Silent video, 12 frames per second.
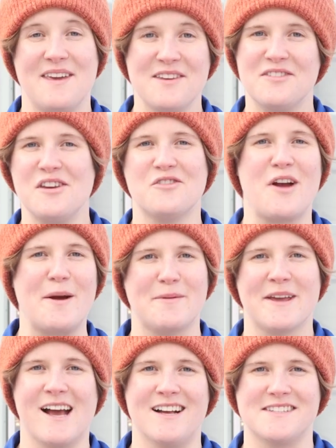These
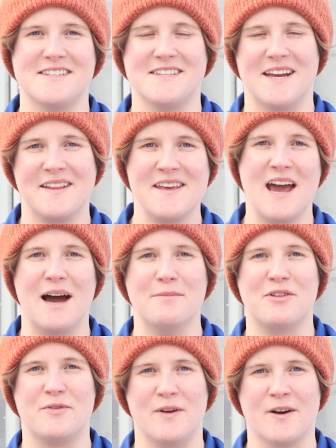heat-trapping gases in the
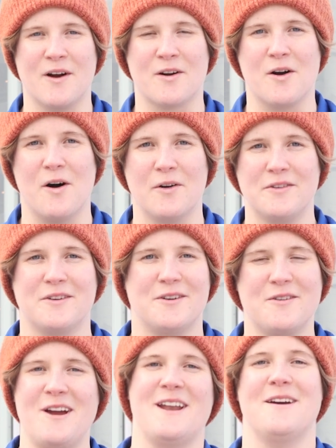atmosphere are
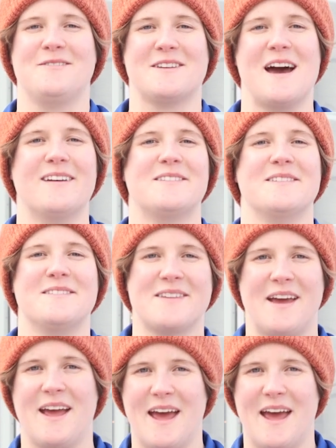called greenhouse gases.